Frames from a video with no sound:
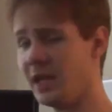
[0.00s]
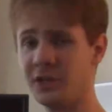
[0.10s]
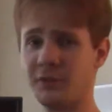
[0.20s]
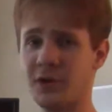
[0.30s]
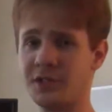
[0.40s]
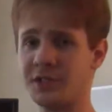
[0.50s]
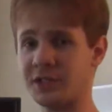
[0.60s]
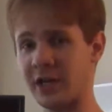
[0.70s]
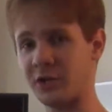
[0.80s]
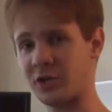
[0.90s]
As far as the
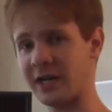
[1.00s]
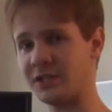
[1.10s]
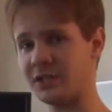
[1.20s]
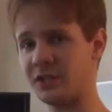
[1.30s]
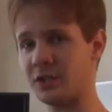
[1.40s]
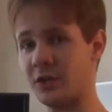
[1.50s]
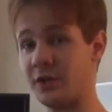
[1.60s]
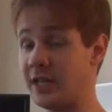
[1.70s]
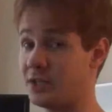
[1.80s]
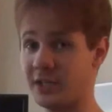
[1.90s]
soundtrack is
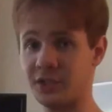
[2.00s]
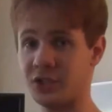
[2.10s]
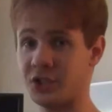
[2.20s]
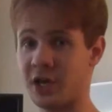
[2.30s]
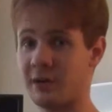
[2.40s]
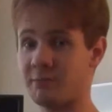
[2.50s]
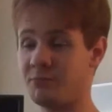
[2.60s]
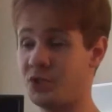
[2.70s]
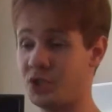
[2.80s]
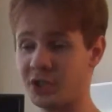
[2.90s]
concerned, it does its
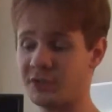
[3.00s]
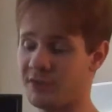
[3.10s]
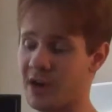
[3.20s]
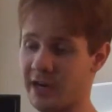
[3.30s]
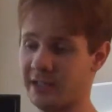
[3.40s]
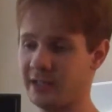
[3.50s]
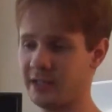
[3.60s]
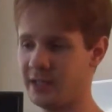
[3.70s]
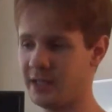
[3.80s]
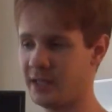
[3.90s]
job just fine.
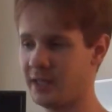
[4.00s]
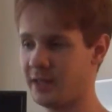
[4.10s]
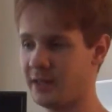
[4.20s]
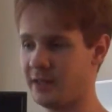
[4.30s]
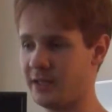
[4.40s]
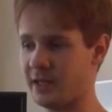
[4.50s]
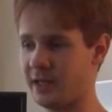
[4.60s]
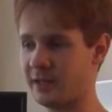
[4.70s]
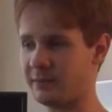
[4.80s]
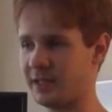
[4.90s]

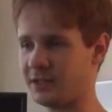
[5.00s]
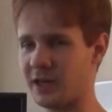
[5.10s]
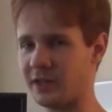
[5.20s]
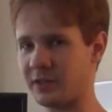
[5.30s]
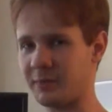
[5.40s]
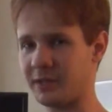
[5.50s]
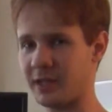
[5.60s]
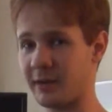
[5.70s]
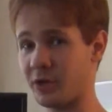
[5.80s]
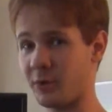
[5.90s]
It's not something
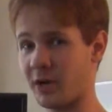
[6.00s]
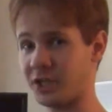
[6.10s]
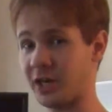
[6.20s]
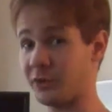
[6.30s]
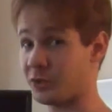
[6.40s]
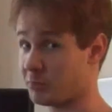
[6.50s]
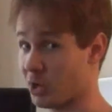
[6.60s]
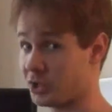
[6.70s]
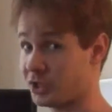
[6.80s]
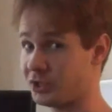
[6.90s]
that I'm going to rush out to
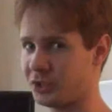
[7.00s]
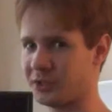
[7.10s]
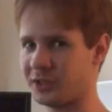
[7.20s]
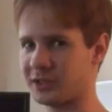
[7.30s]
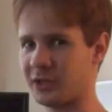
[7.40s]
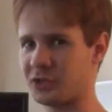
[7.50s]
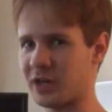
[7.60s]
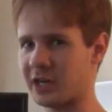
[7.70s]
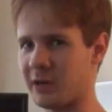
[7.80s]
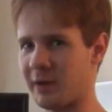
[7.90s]
purchase should the
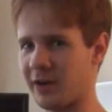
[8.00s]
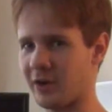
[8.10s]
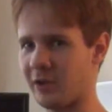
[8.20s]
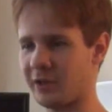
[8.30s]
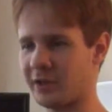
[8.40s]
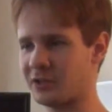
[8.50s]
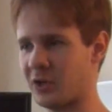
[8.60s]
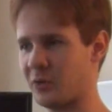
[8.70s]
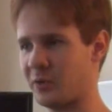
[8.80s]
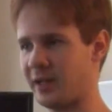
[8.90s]
soundtrack come out all on its
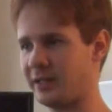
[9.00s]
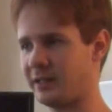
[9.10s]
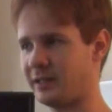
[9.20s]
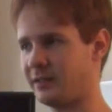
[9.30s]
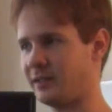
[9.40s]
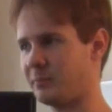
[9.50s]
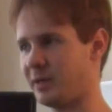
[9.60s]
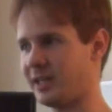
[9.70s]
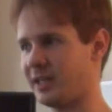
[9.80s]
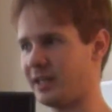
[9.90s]
own,
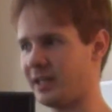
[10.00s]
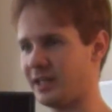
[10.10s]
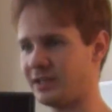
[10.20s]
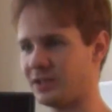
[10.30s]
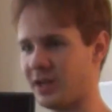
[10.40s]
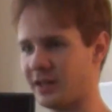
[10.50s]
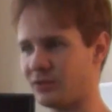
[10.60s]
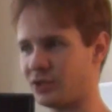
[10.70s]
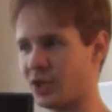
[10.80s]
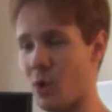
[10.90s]
but it's
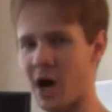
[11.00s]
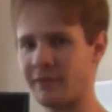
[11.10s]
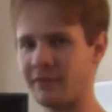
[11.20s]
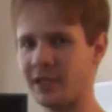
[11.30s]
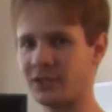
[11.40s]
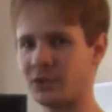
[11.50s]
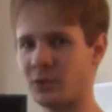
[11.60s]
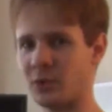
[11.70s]
not so obvious